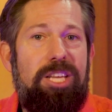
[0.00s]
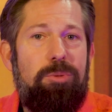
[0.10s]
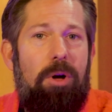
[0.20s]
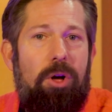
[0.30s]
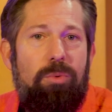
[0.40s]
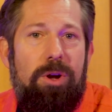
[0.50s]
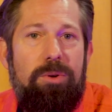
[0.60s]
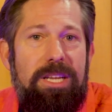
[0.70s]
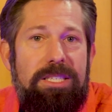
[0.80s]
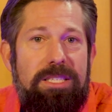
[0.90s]
As Paul
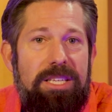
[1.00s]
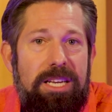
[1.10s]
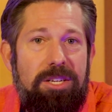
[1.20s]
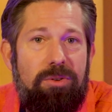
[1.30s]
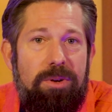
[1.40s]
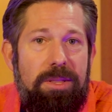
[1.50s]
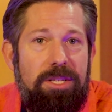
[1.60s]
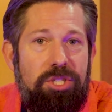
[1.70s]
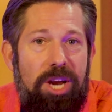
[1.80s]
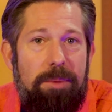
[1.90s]
wrote in 2
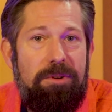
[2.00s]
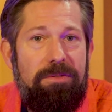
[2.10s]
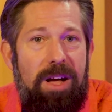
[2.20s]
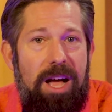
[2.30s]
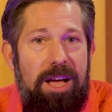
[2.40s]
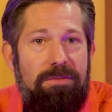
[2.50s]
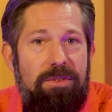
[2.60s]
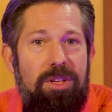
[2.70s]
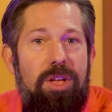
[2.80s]
Corinthians chapter 5,